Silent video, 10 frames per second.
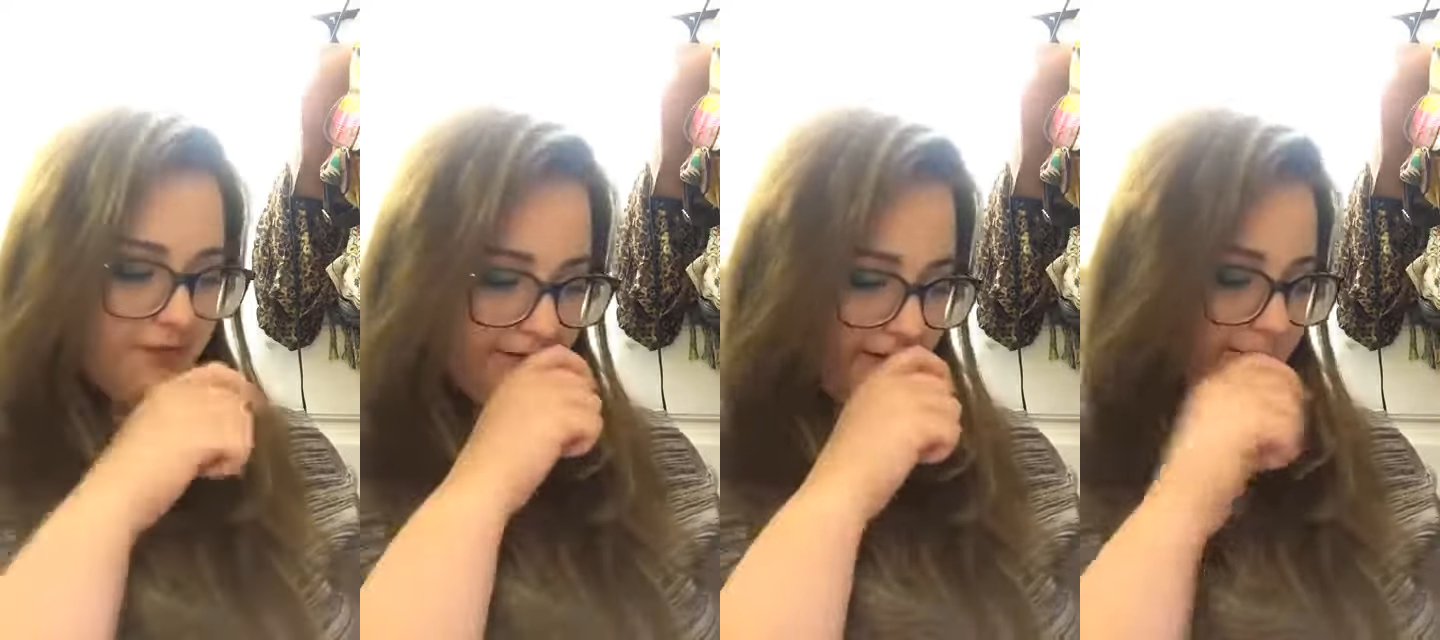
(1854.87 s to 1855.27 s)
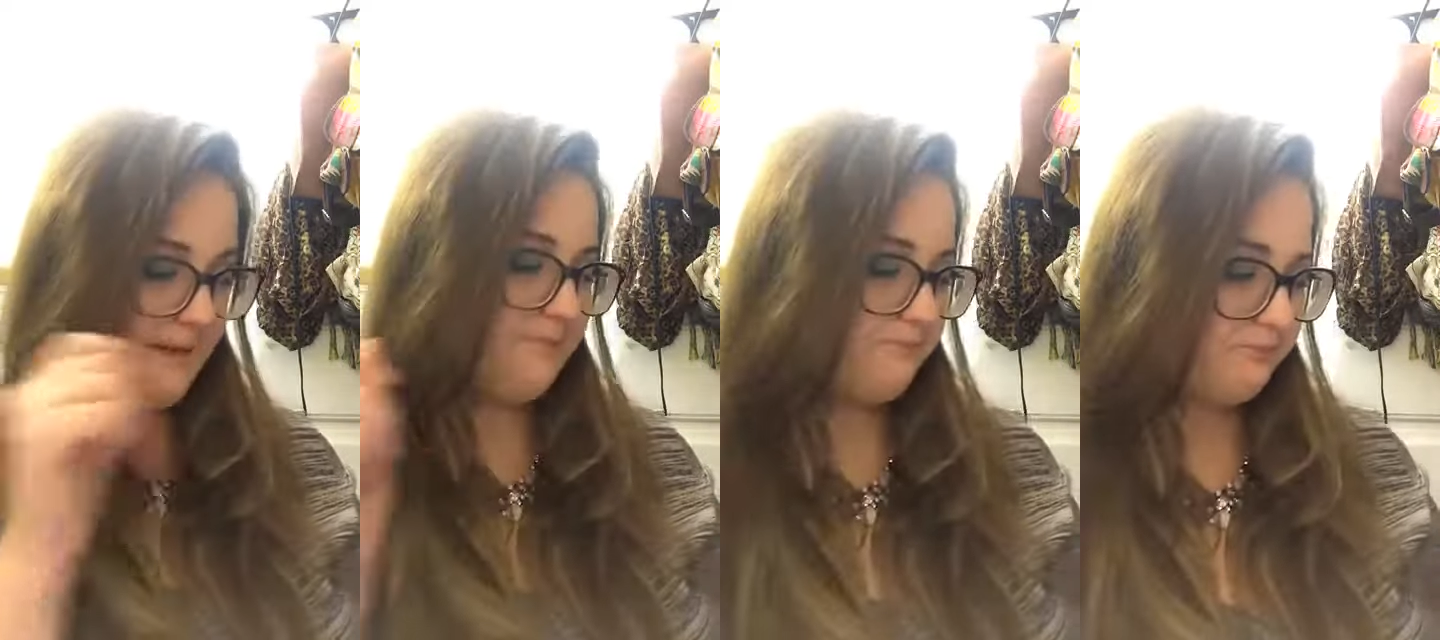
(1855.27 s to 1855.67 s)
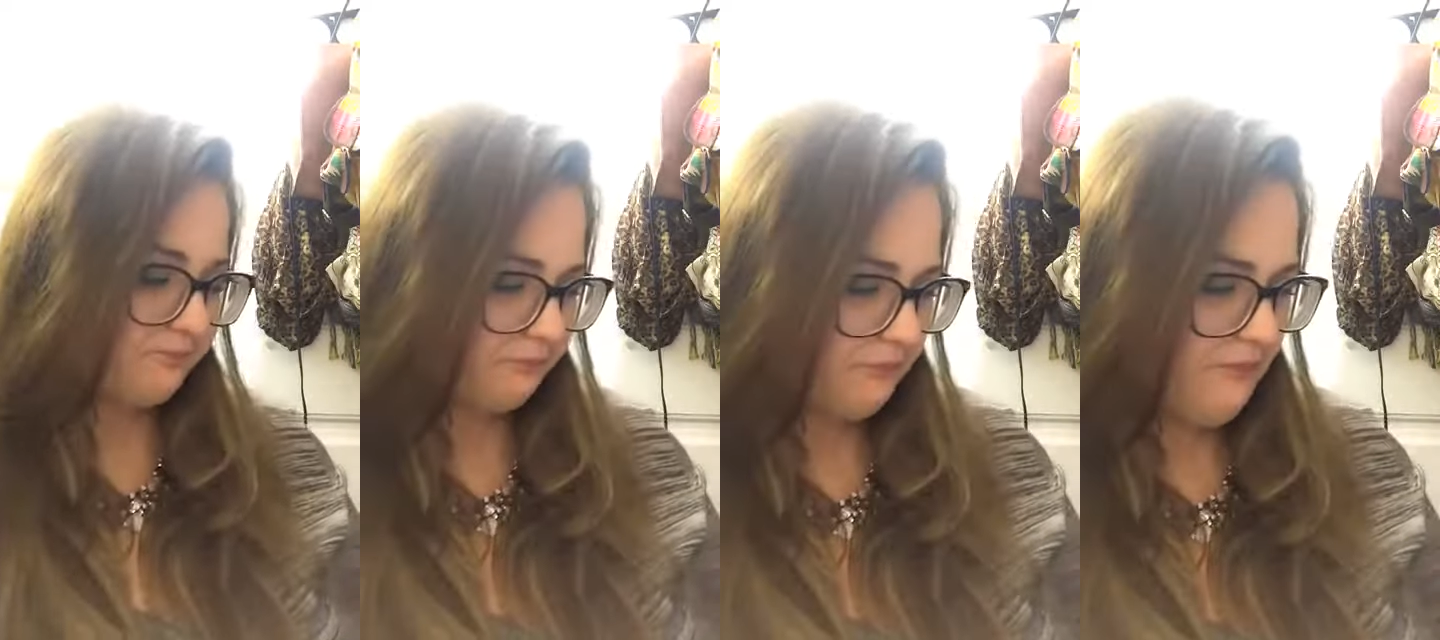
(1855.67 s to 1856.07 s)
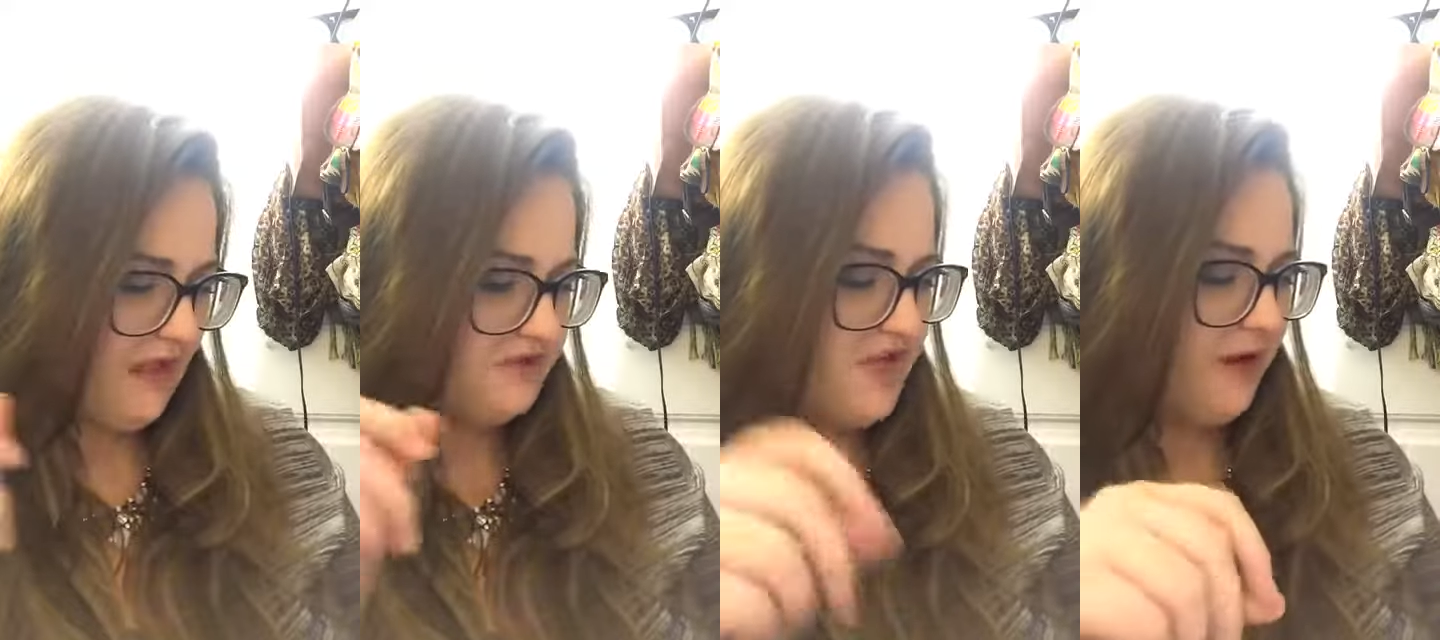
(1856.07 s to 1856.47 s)

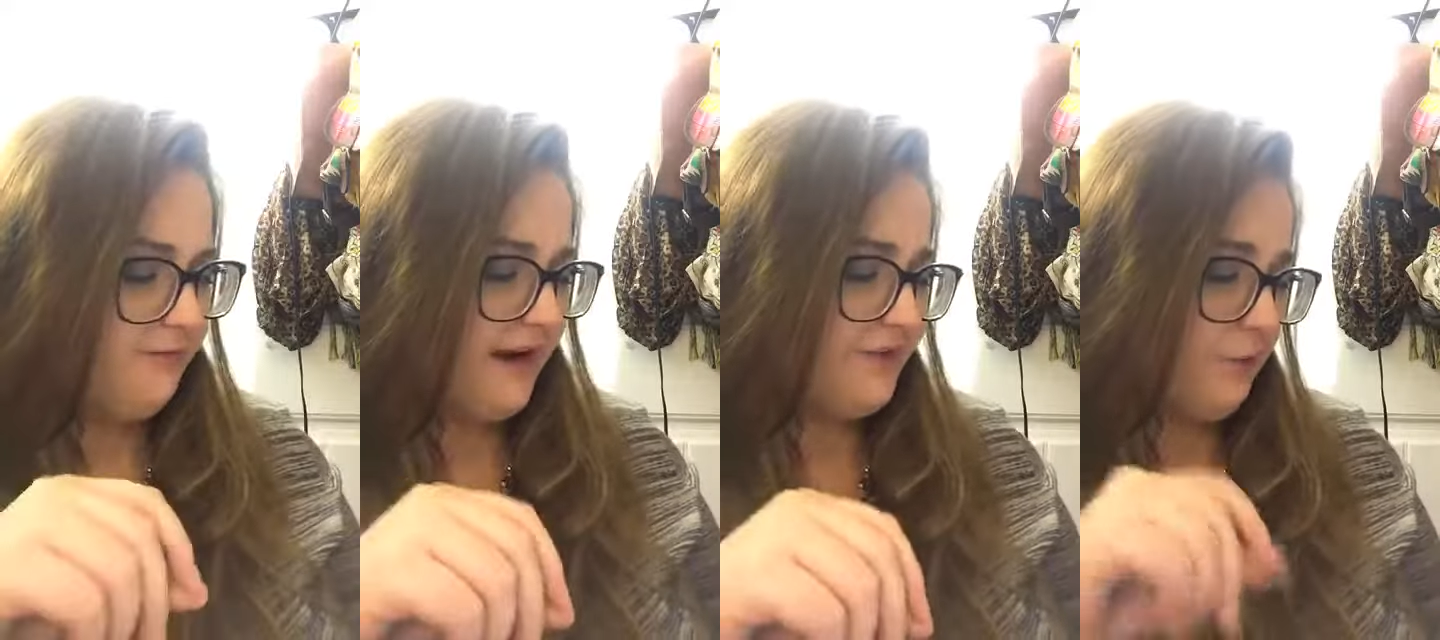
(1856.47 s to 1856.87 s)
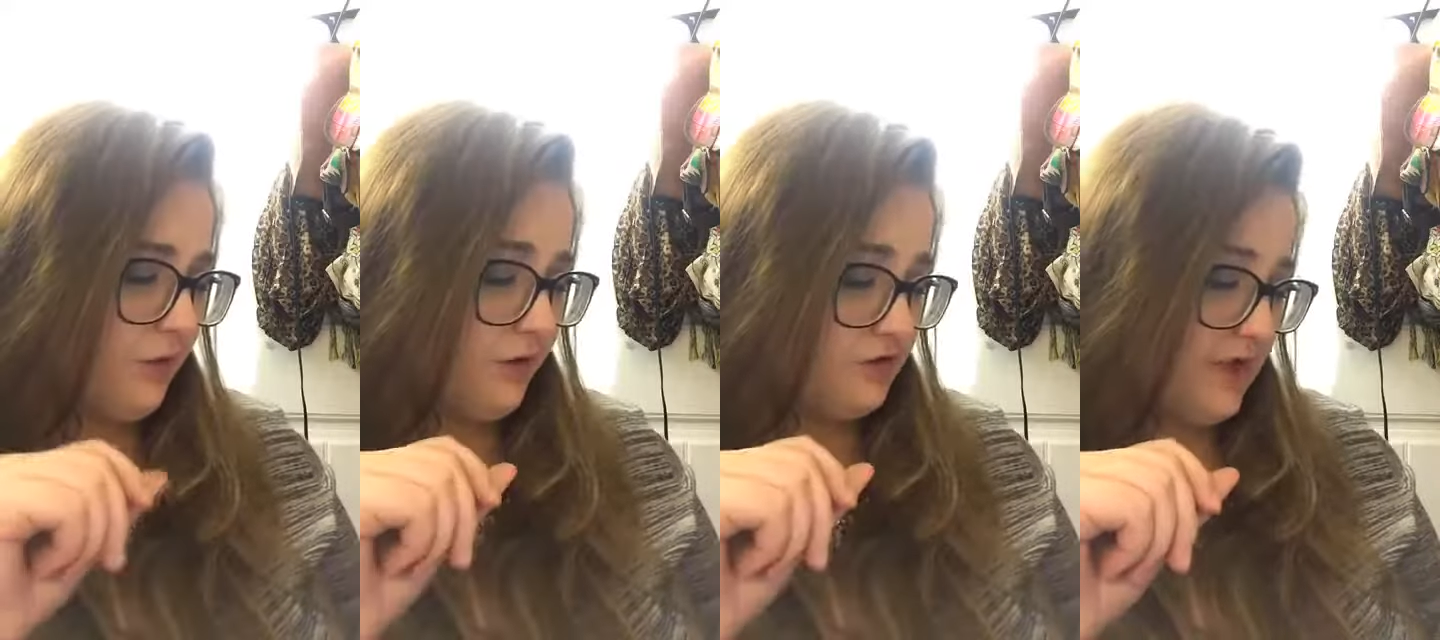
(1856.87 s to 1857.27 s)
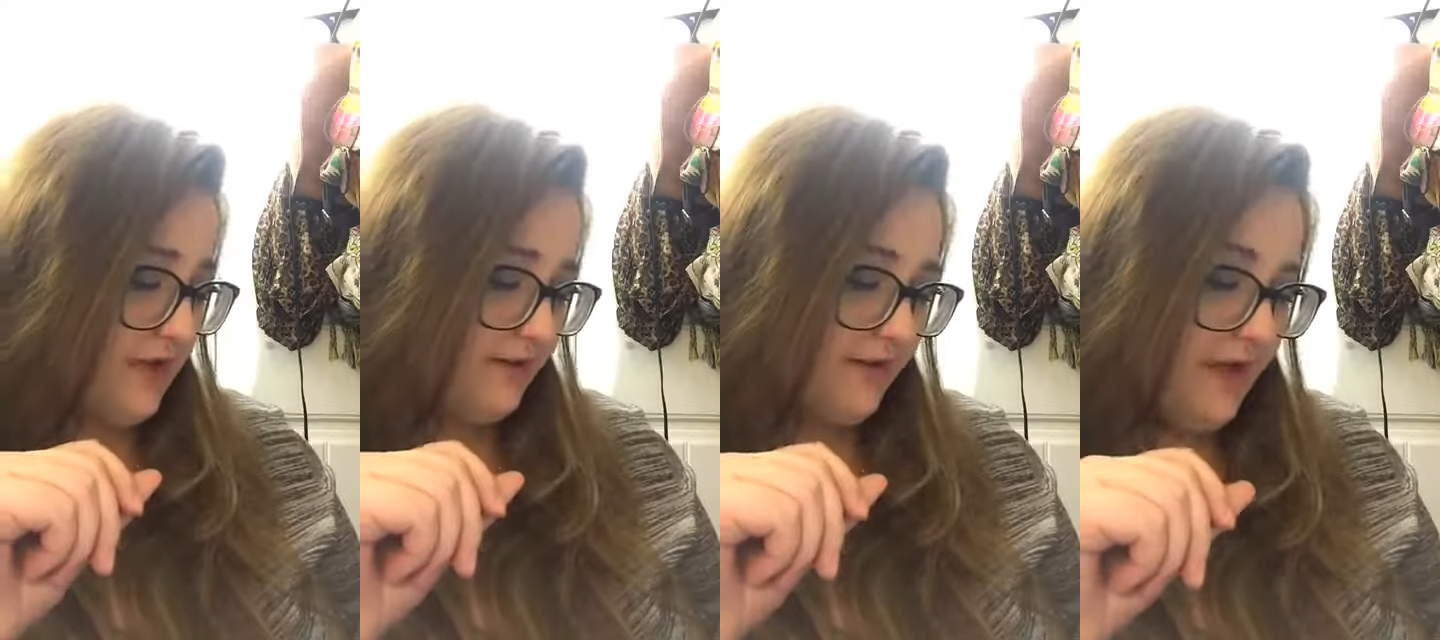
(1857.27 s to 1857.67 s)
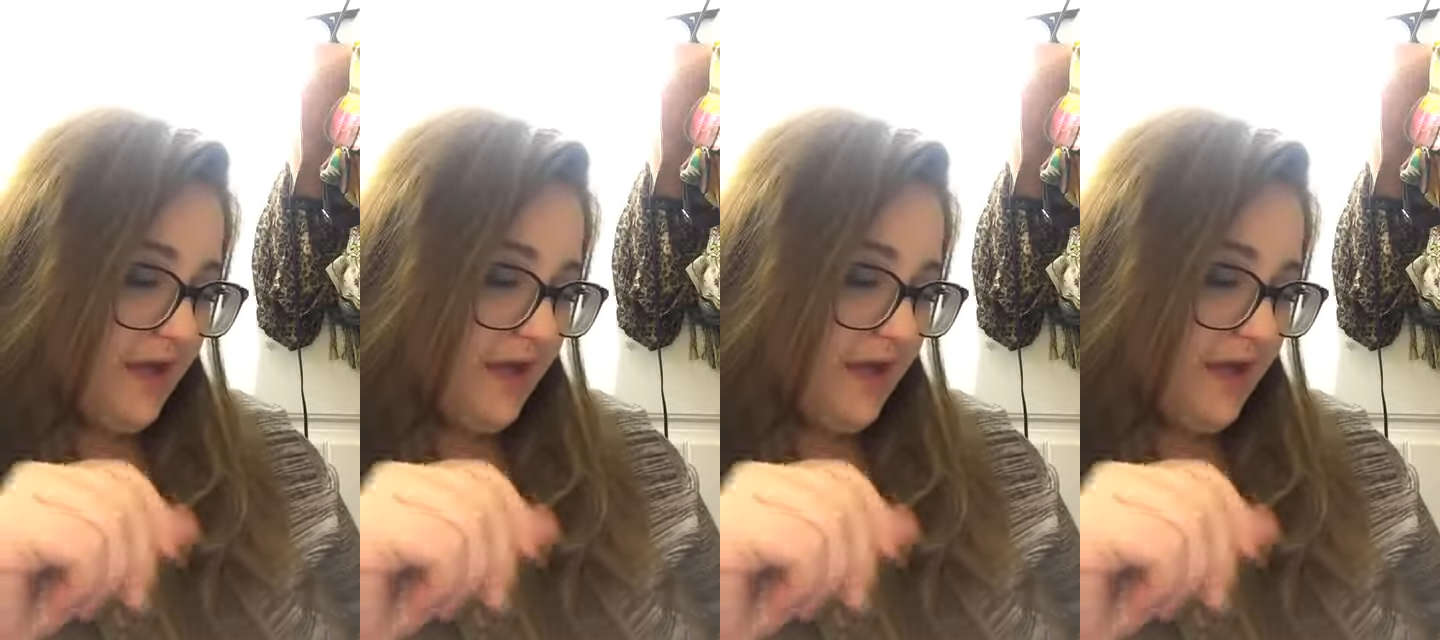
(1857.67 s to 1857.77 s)
to help fight the war on drugs.